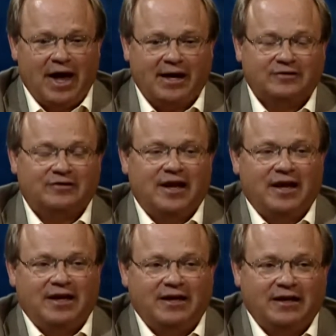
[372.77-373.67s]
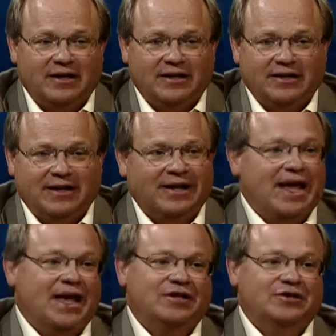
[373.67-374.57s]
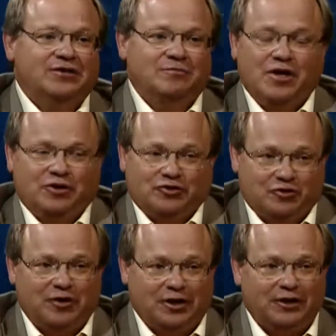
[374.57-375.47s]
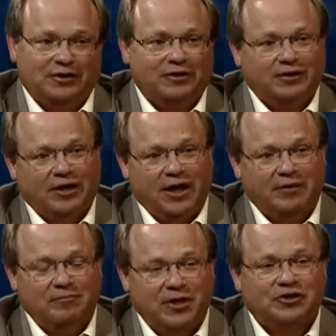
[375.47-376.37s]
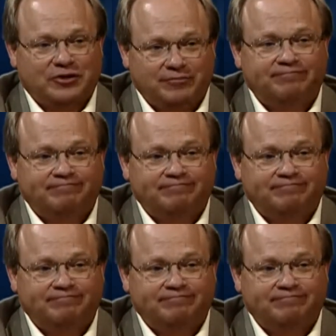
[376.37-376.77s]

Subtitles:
as they engage in ministry and mission.